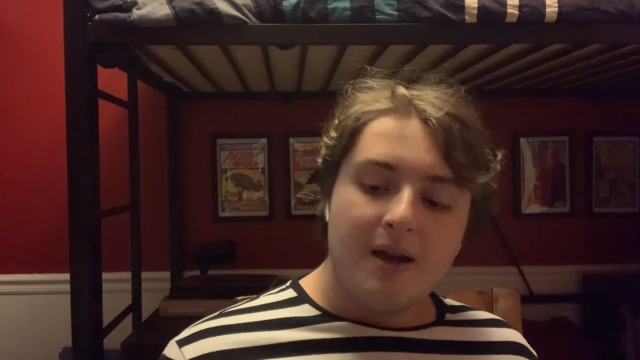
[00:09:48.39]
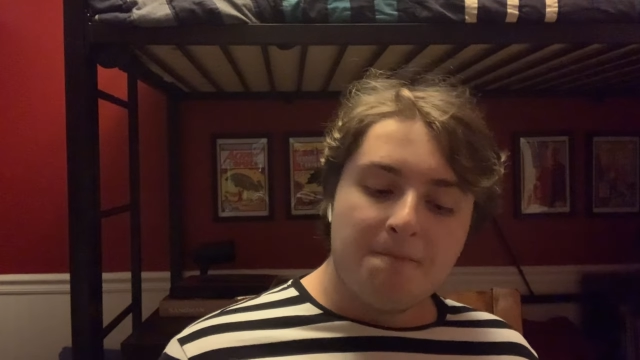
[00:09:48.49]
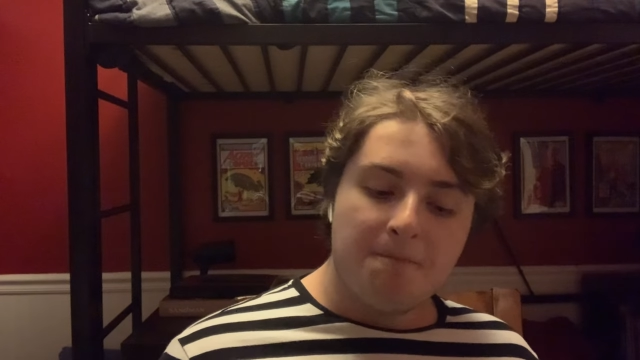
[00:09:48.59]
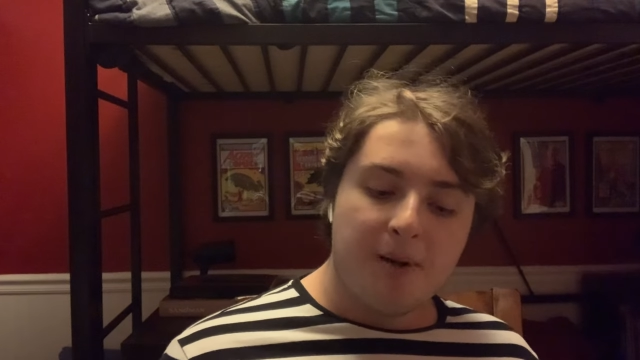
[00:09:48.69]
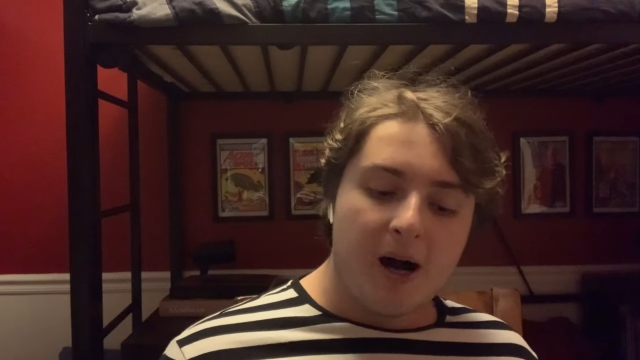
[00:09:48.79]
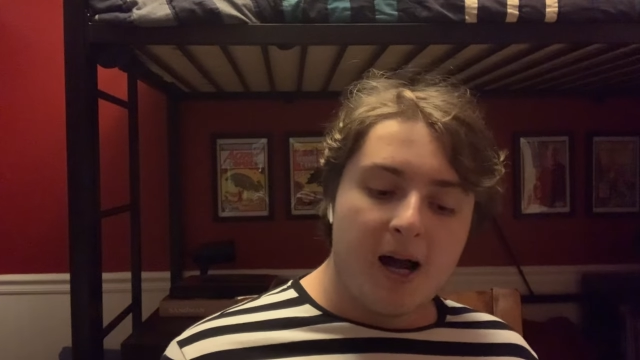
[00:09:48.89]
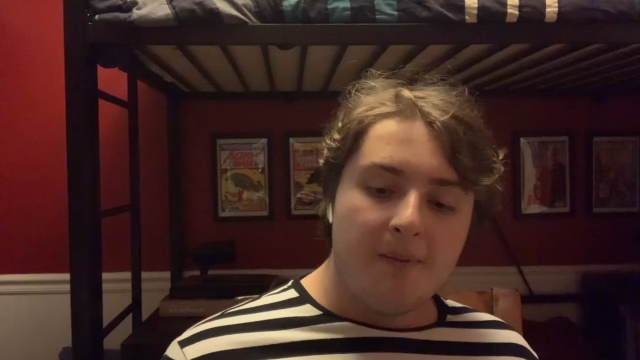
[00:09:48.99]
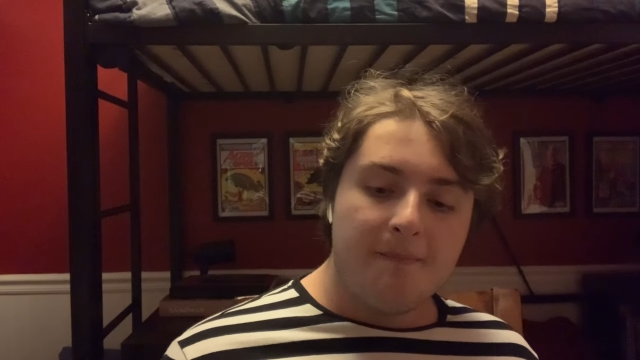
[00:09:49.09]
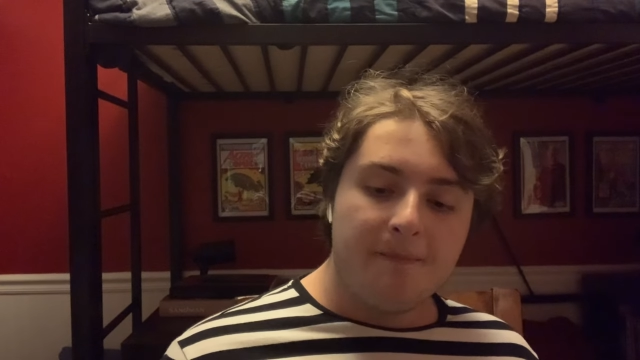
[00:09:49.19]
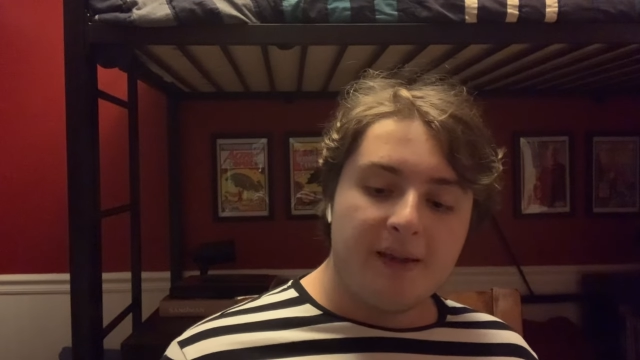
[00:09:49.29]

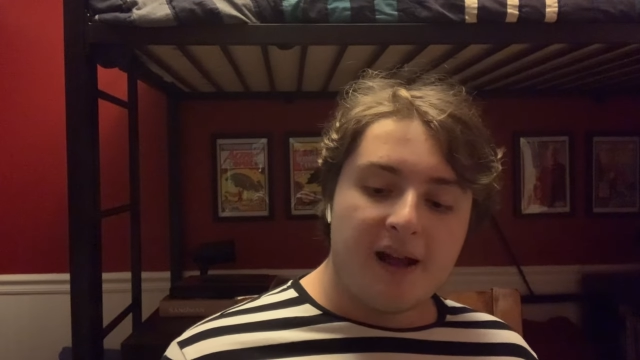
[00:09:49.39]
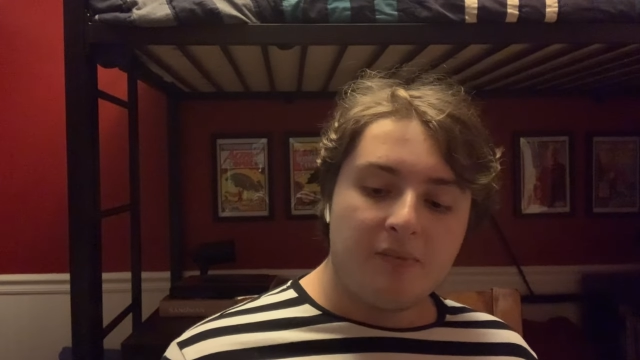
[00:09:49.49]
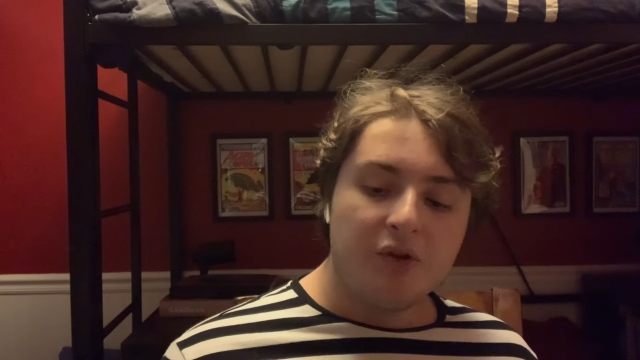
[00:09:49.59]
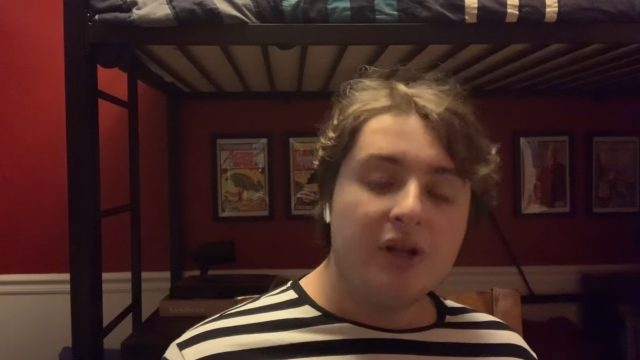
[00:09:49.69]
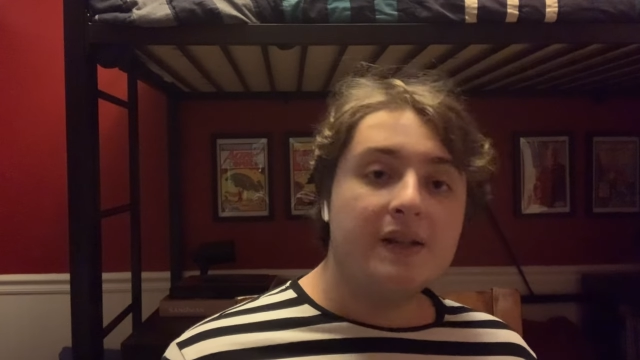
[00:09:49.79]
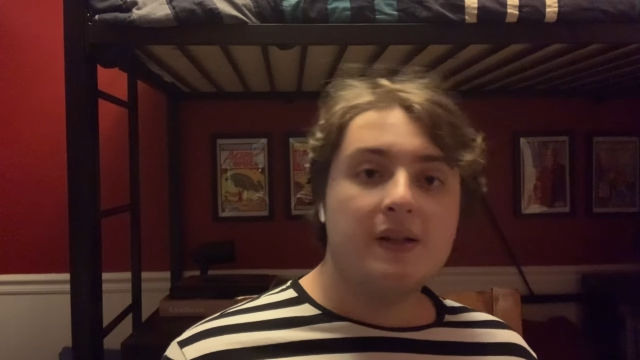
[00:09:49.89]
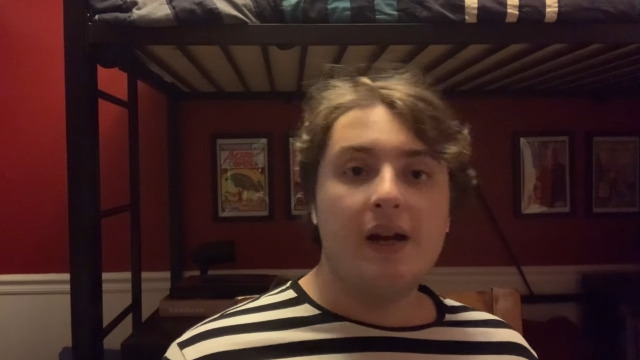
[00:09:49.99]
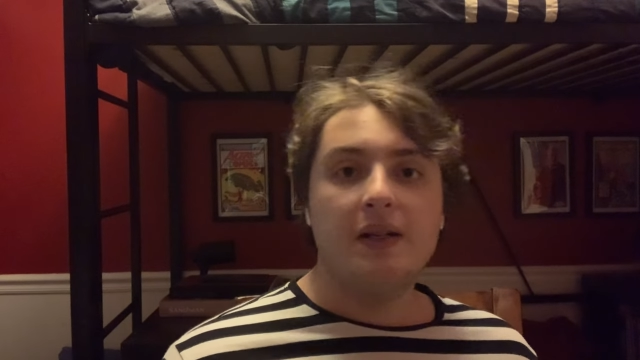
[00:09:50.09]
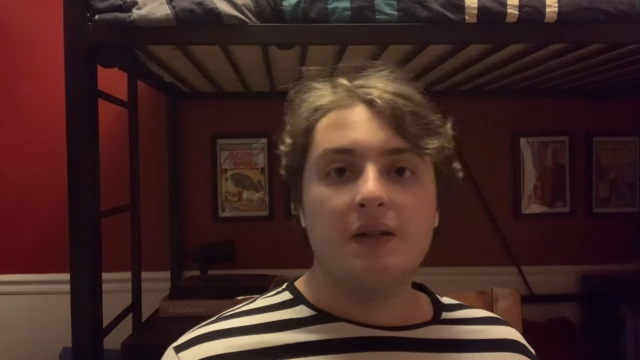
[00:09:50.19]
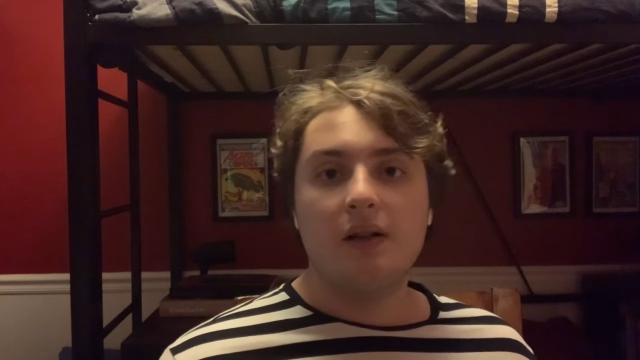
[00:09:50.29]
But I'm really
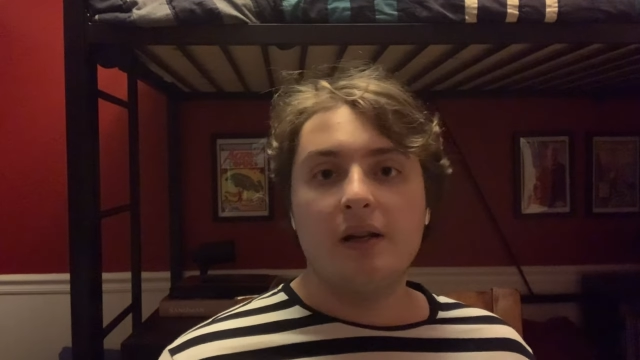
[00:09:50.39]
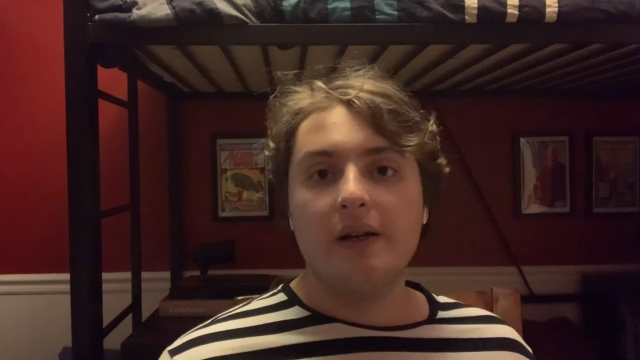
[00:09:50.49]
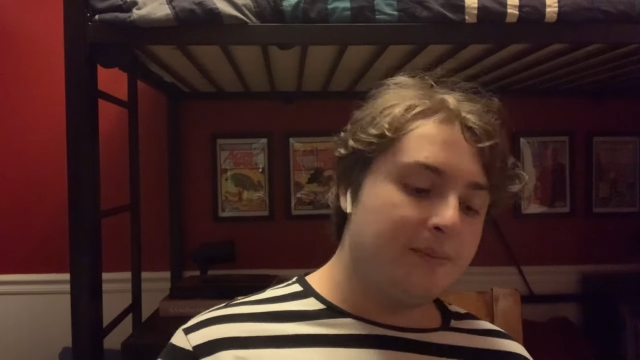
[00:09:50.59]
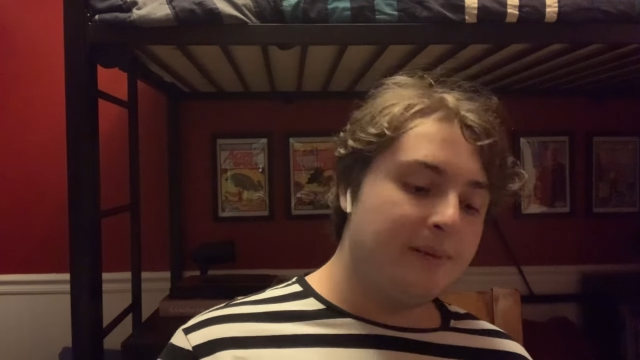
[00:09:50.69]
excited to like